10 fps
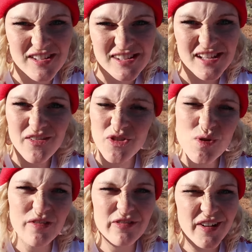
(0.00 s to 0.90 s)
Let's see if
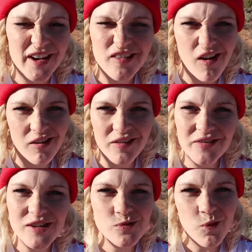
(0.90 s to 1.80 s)
you can find all
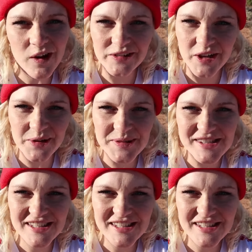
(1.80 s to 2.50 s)
of these Waldos.